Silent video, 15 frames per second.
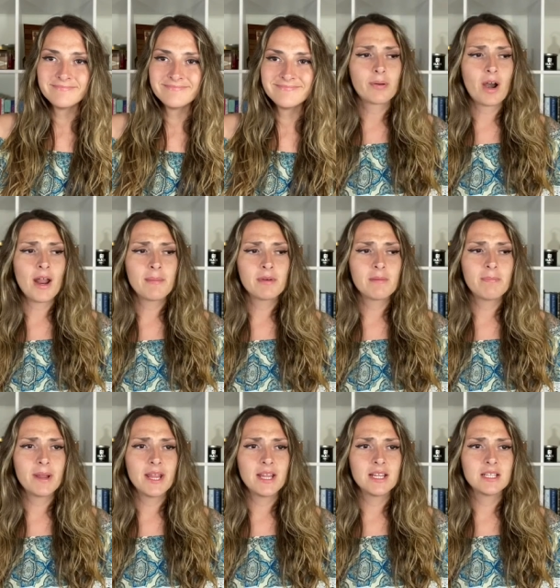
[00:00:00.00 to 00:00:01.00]
primer
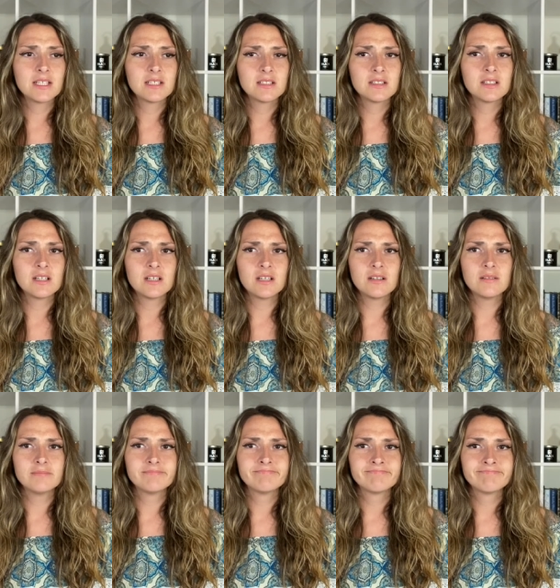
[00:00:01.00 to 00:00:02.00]
paint
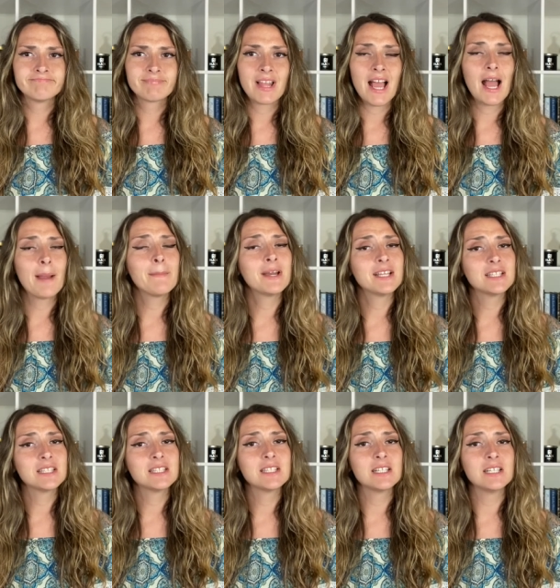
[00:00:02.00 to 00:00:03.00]
the I
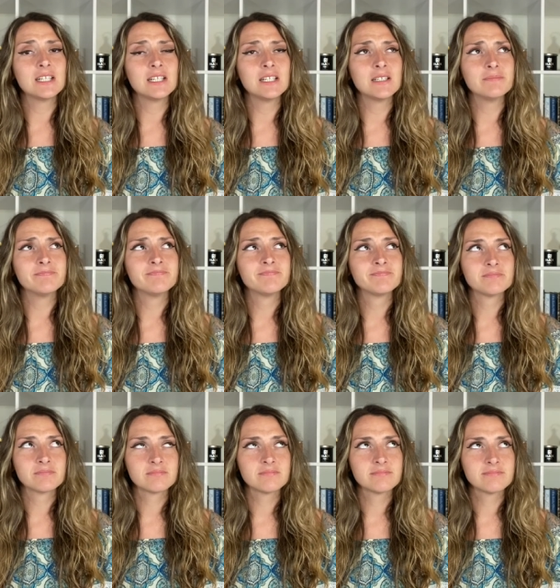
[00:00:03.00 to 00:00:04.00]
meant the
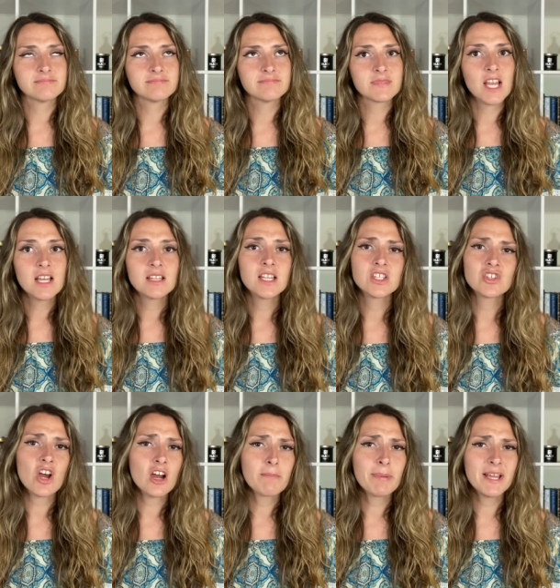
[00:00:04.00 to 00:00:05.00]
the
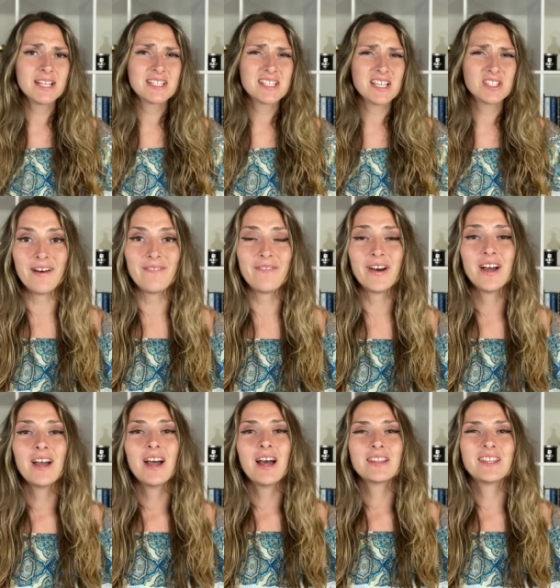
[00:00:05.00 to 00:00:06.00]
chalk paint set
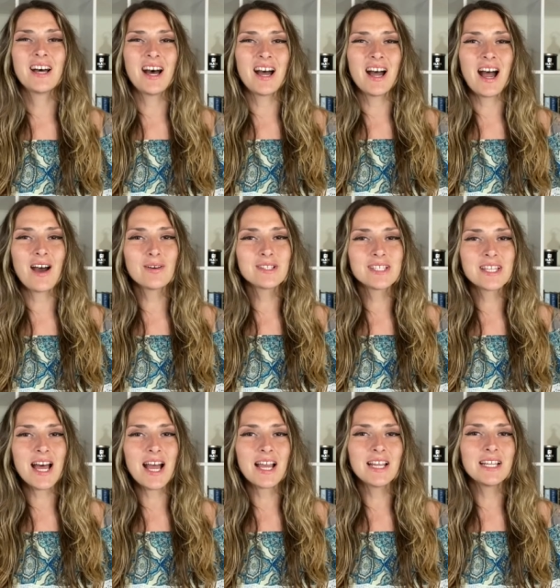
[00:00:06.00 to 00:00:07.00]
the
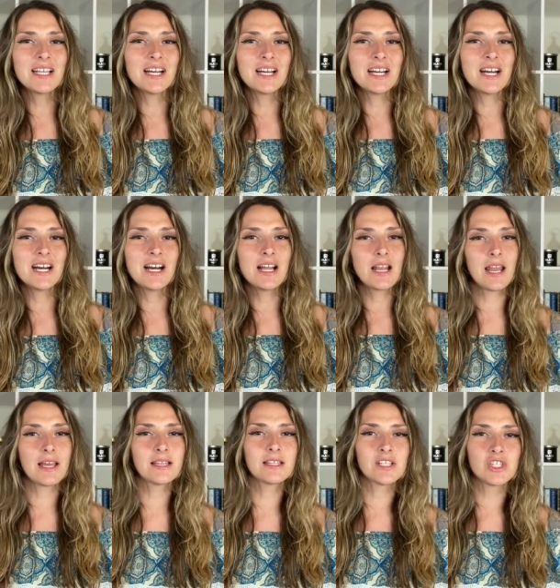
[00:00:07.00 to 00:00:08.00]
outside
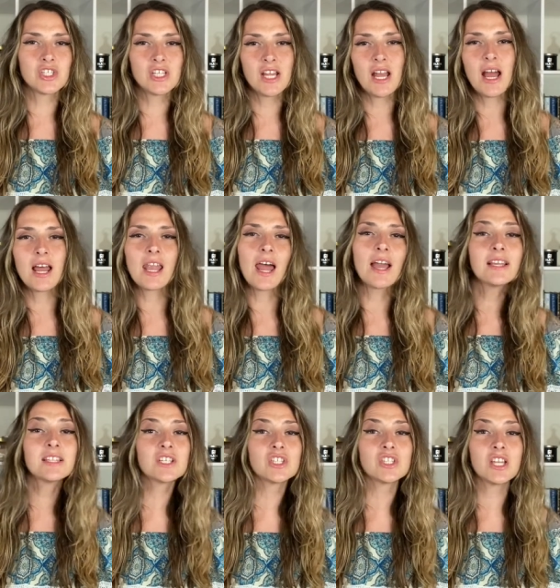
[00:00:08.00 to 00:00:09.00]
like the shape I like
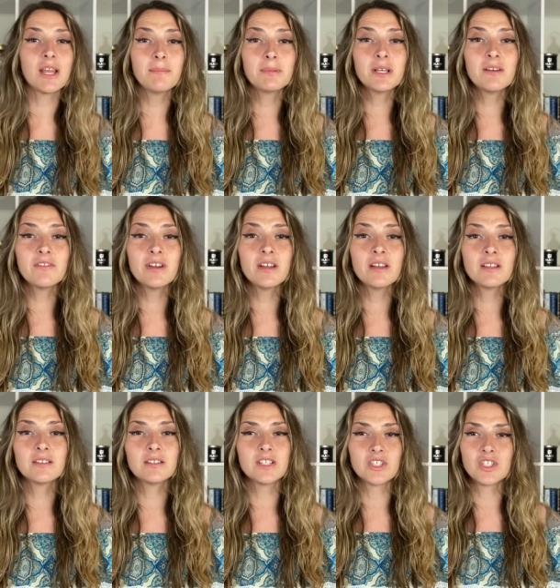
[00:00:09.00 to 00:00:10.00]
the shape of it
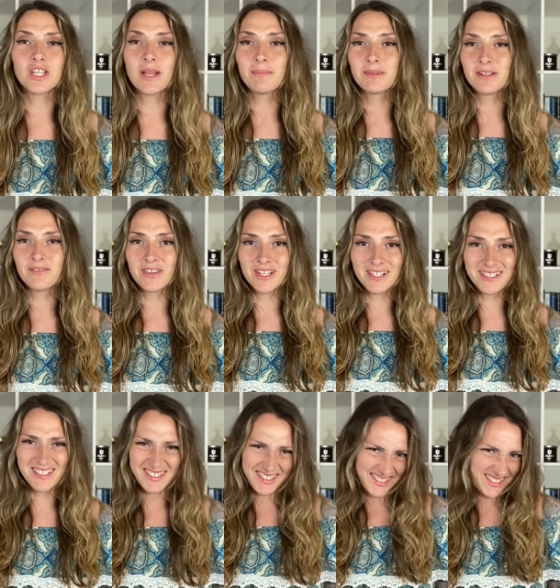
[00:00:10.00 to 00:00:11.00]
the shape of it.
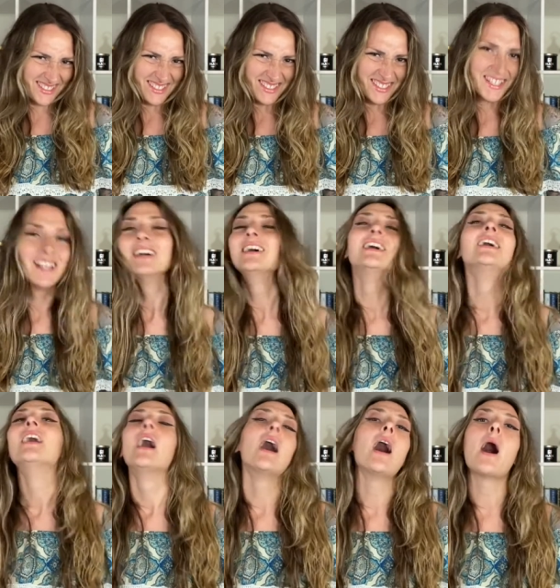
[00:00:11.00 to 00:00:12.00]

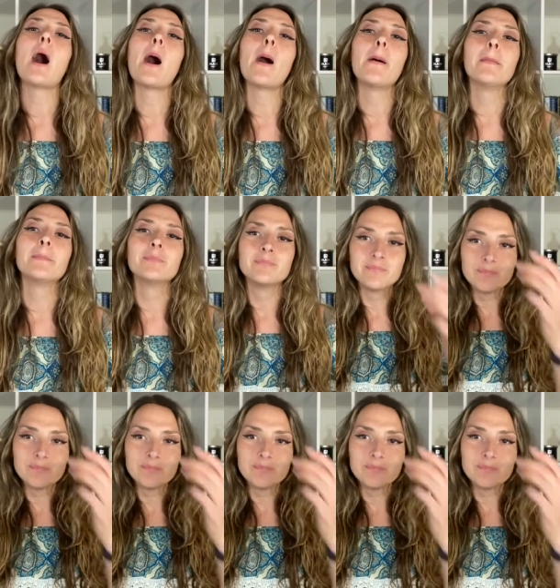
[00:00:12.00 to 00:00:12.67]
um,